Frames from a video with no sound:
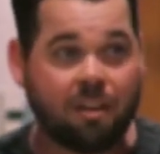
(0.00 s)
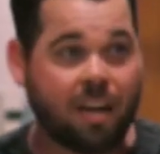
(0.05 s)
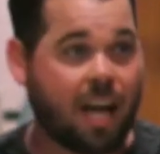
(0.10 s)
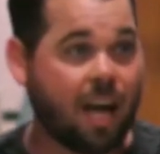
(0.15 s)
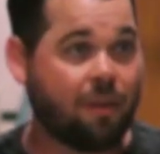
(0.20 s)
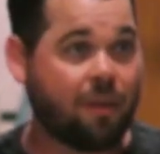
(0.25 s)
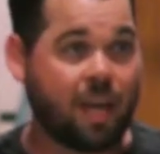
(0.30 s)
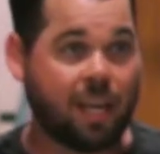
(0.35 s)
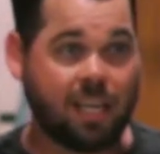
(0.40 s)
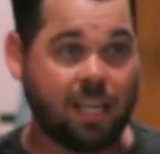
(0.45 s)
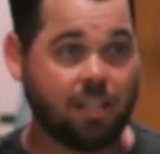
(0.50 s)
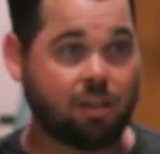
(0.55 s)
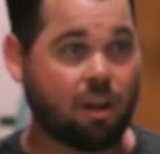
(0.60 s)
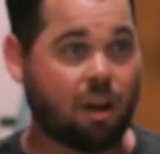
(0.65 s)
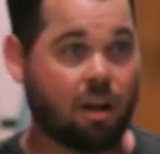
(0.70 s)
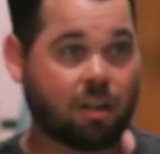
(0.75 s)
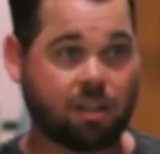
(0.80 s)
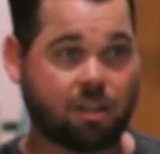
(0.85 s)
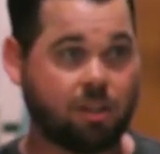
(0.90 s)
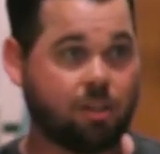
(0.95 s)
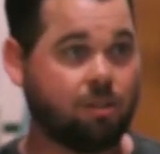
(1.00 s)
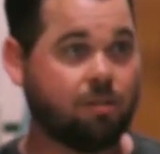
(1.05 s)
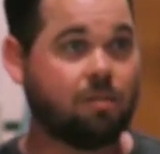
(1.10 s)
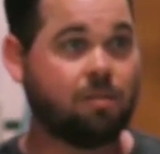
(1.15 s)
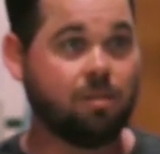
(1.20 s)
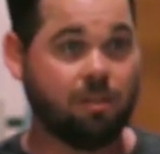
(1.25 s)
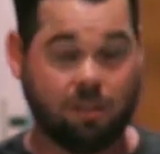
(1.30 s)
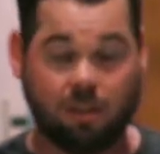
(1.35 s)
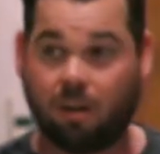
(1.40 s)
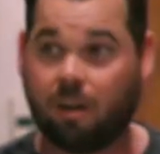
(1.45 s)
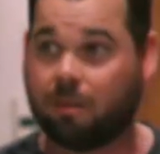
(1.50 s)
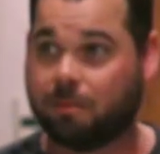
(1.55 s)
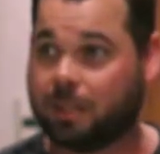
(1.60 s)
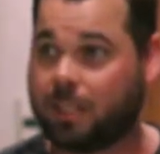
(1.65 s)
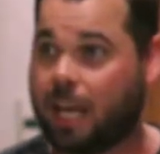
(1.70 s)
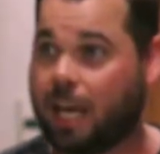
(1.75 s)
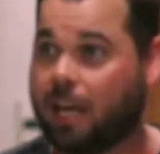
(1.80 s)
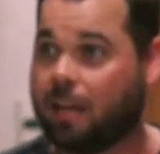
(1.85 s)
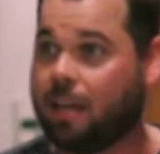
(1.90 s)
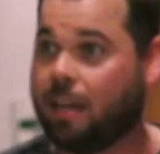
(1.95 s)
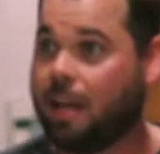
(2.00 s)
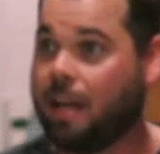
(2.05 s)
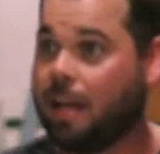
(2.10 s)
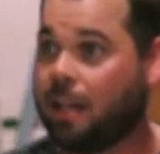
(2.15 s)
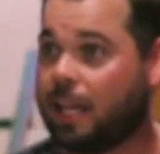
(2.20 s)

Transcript: now that he talks to. You know what I'm saying?